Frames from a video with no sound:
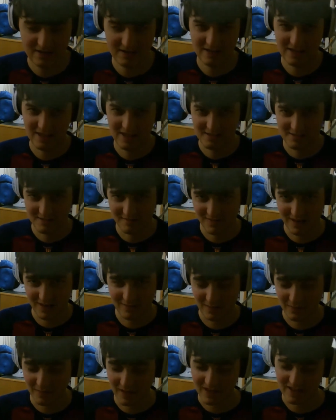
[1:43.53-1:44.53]
That's the vibe
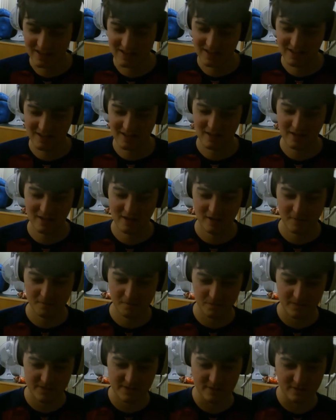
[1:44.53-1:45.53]
I'm getting.
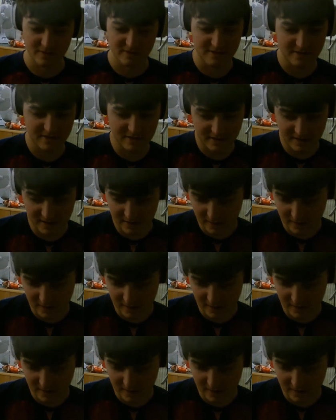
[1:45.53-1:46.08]
So it's like,